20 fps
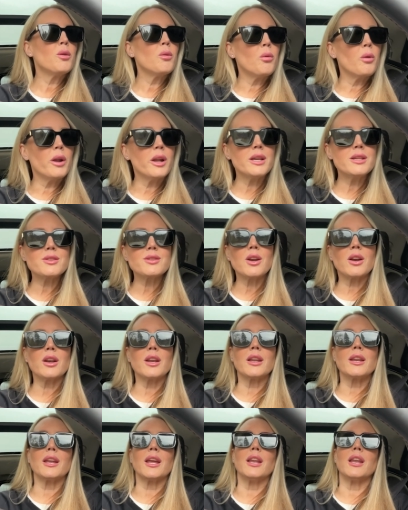When I
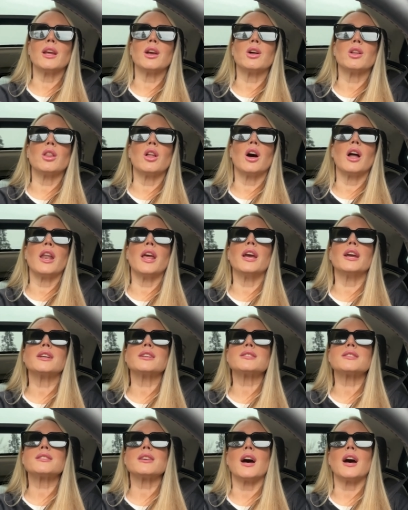started getting colonics,